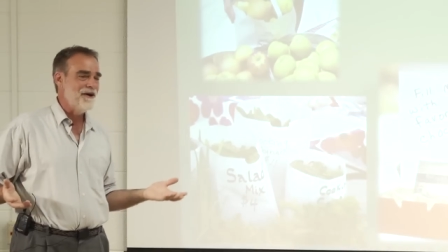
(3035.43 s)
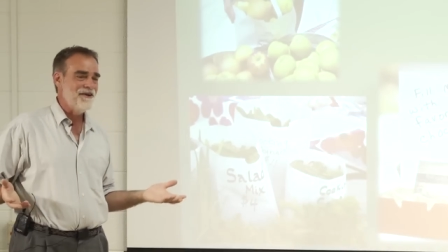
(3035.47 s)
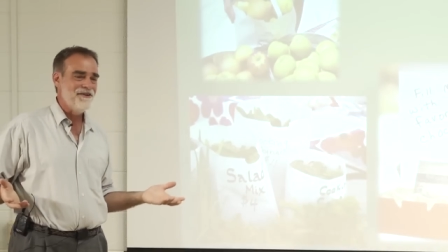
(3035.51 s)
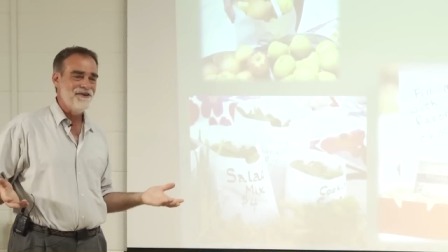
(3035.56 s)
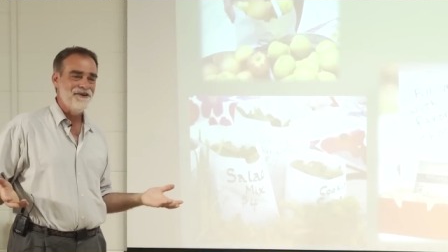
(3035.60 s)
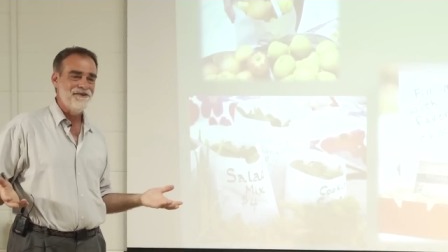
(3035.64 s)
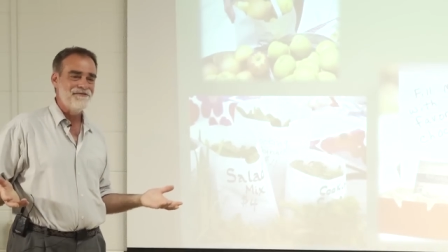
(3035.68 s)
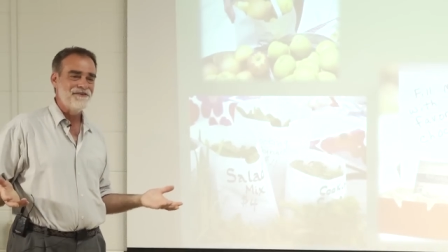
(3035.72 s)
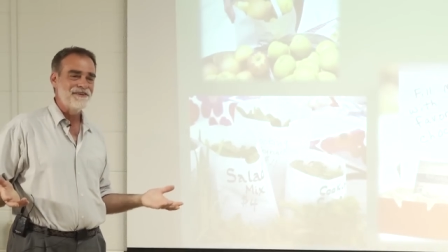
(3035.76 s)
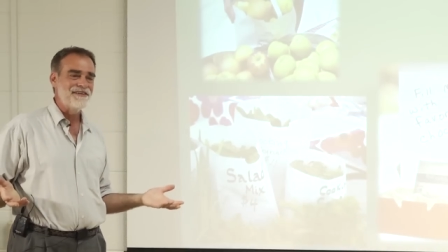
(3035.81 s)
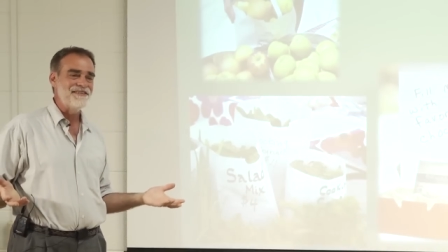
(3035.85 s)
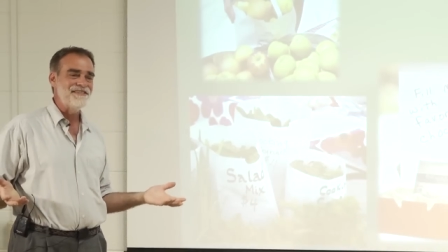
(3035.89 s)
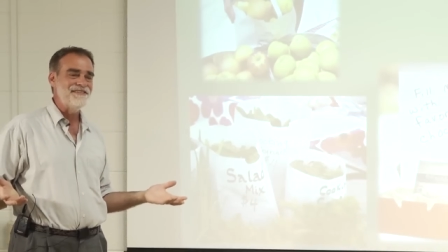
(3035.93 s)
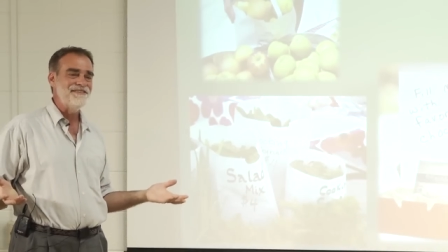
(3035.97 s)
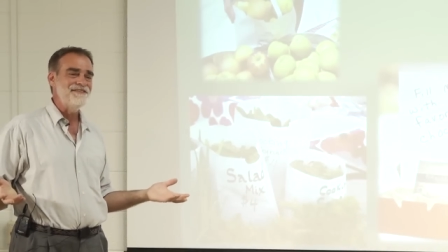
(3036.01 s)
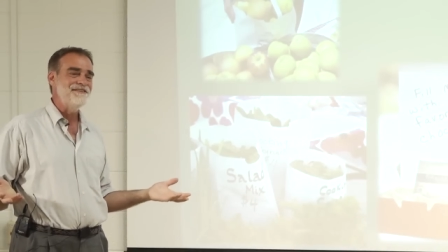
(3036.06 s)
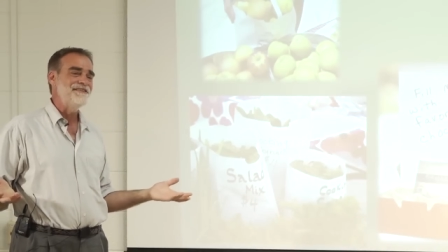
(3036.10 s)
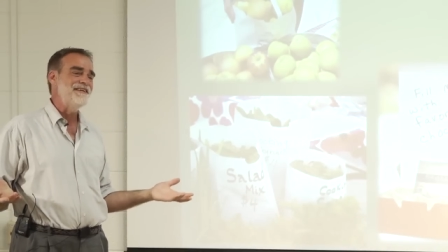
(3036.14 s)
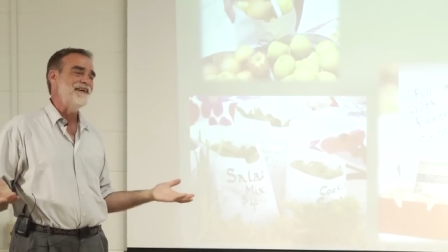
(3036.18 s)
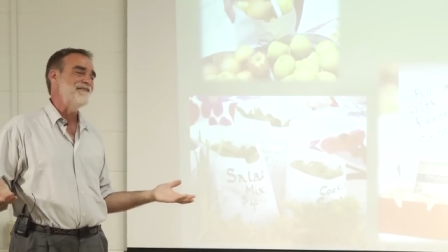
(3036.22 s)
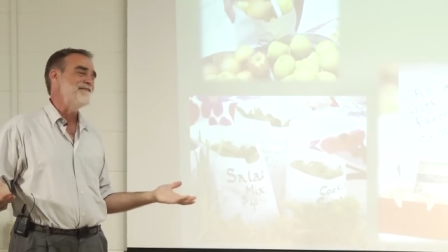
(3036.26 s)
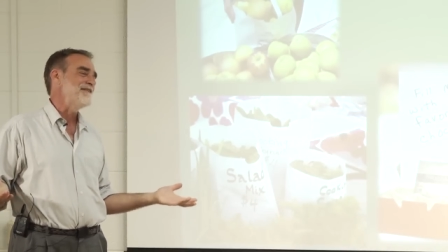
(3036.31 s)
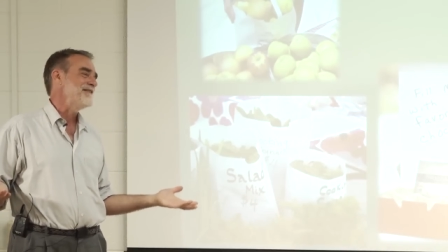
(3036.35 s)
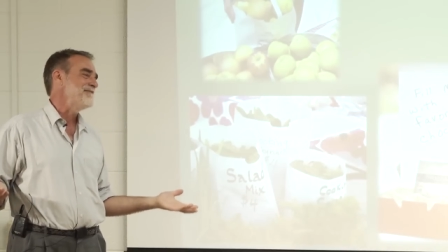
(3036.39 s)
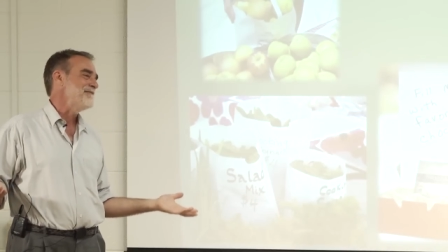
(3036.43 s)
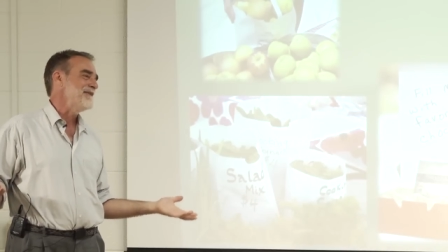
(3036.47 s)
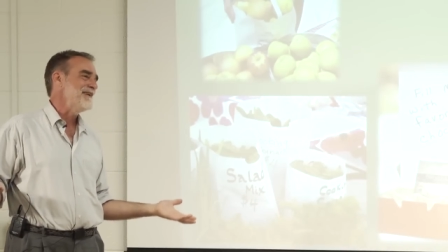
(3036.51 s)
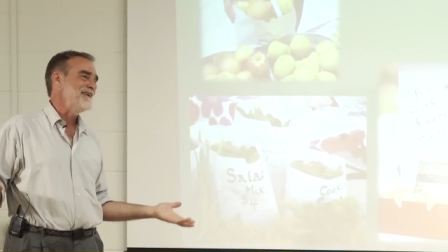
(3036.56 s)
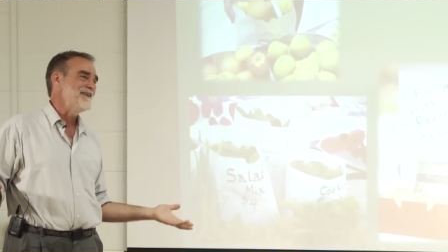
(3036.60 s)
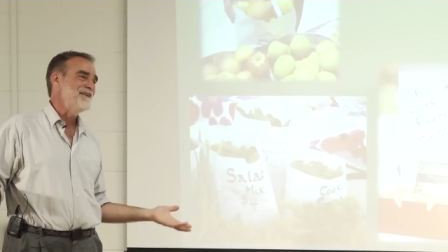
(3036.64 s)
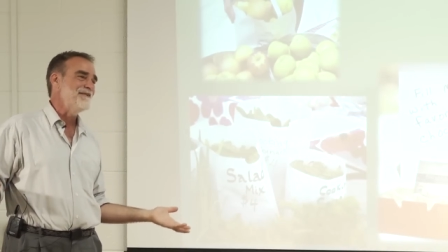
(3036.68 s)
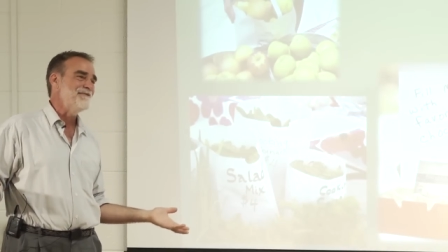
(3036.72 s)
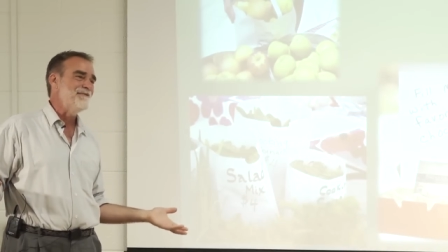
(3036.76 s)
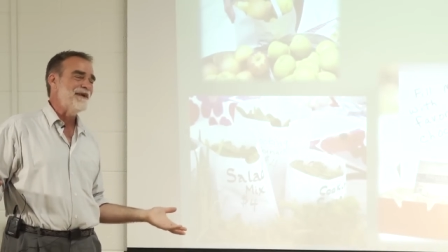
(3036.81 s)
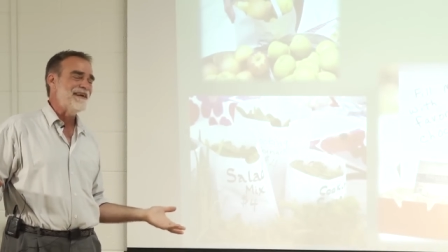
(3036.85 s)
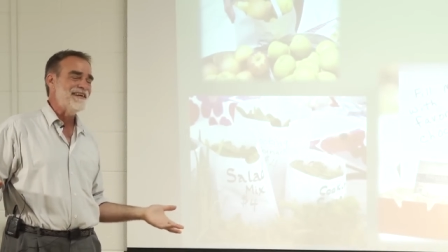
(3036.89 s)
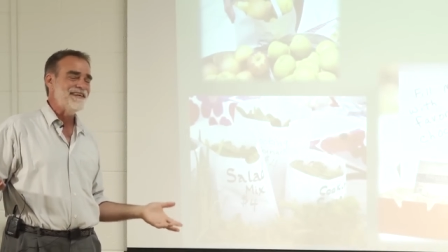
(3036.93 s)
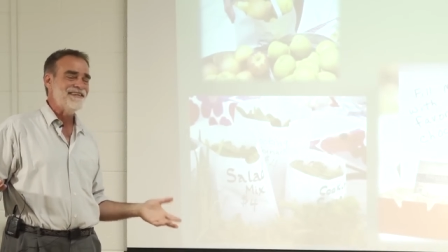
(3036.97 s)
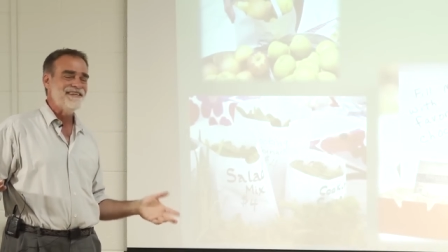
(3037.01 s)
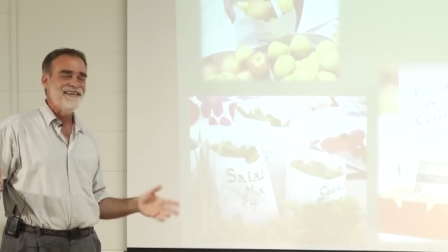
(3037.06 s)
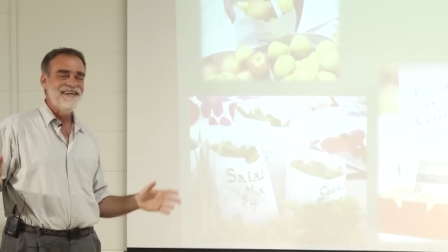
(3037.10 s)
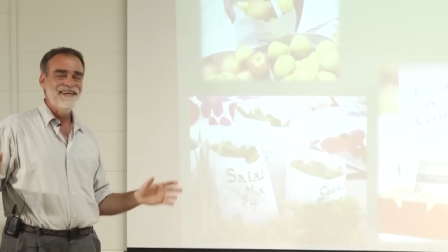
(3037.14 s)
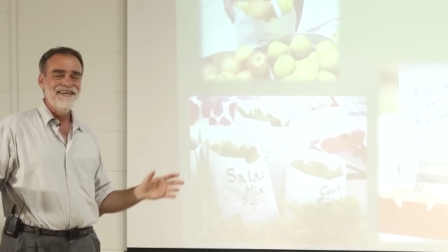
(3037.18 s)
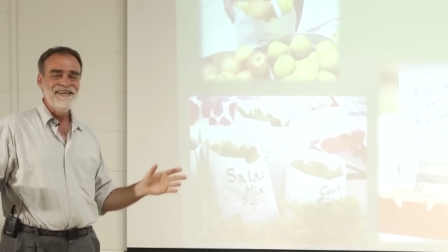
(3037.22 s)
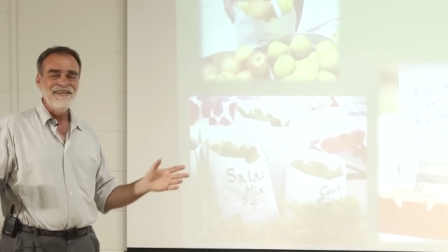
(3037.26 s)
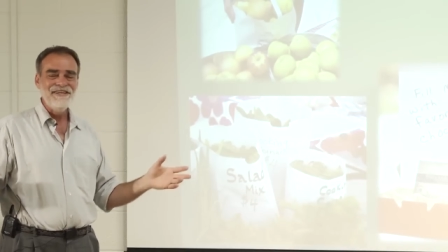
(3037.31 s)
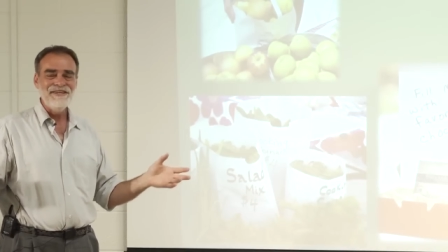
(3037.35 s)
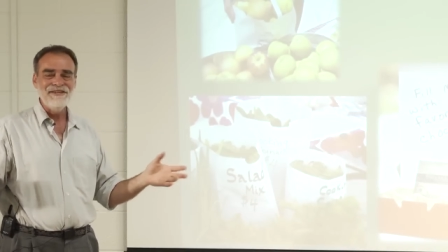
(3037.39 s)
all over because you're giving me, you're
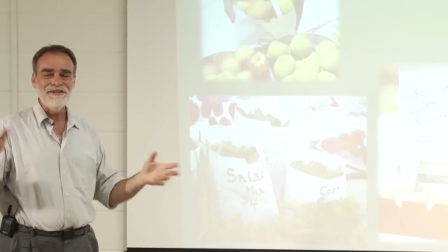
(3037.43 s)
making,